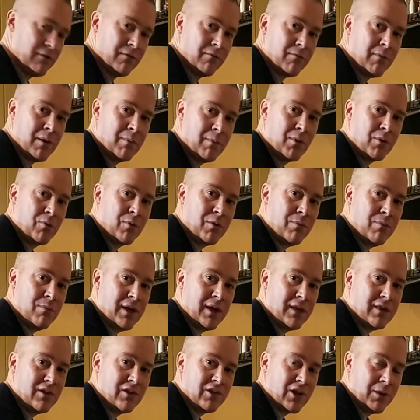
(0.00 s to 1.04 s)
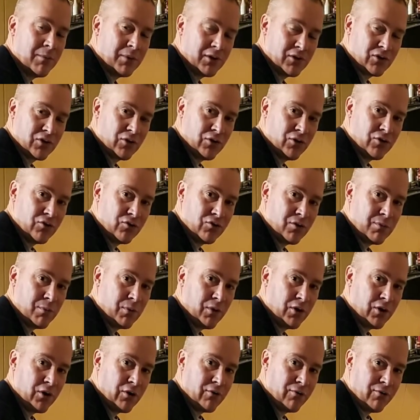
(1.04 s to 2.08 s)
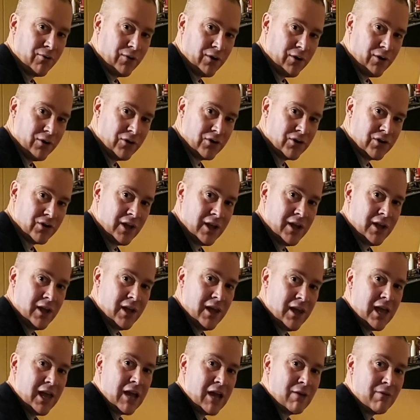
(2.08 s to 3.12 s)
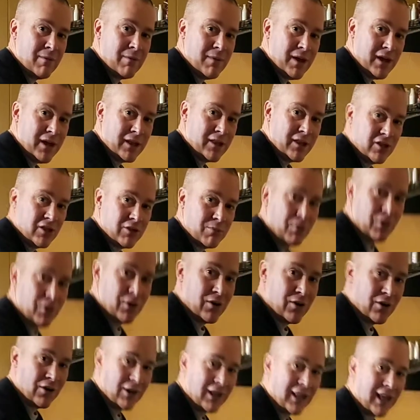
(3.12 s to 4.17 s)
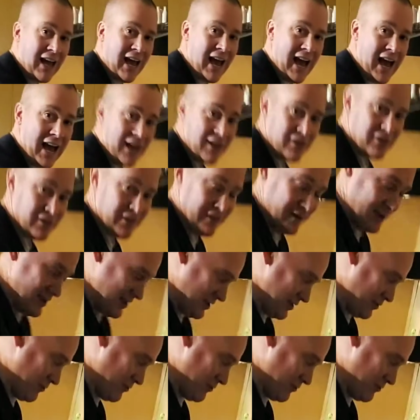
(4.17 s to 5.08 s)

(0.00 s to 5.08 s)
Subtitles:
Remember, we made the stomach surgery burger first, and we make this burger last. You